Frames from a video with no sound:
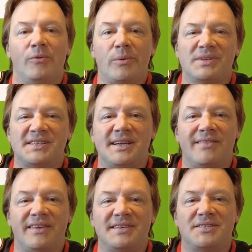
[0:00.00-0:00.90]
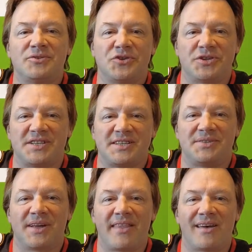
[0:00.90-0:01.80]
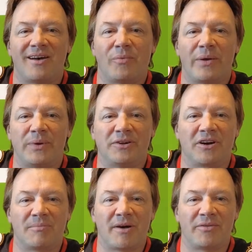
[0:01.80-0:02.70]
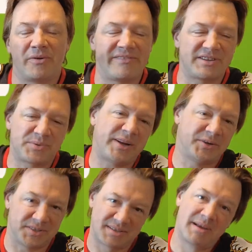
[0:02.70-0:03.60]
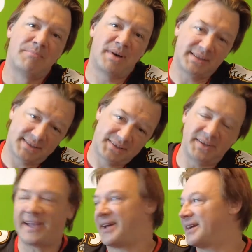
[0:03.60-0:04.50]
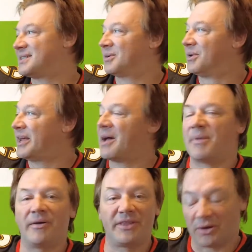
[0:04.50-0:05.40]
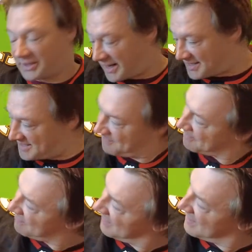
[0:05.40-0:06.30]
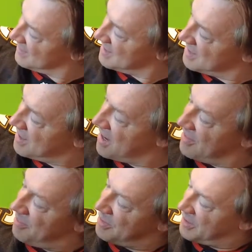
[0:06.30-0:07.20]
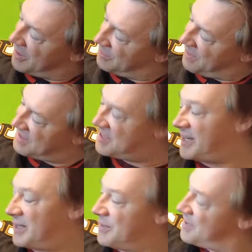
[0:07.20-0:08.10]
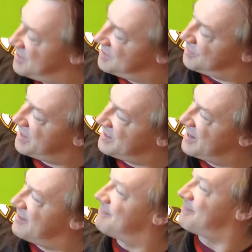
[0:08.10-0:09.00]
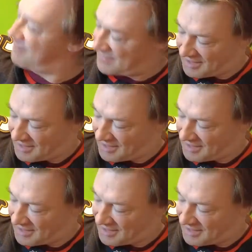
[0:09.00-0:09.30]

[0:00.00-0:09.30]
We will see these two jerseys together when we talk about the reverse retros, but today it's only about the alternates. The blue note with the St. Louis written in,